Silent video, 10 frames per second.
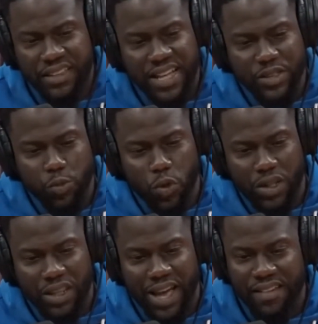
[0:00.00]
that's what
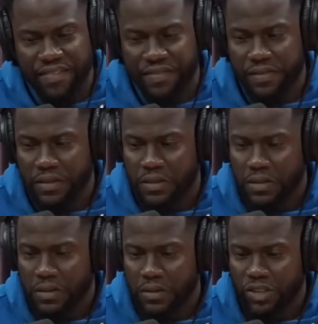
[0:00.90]
life
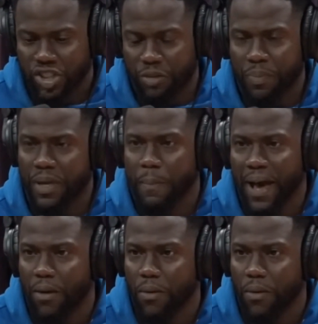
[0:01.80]
should be about.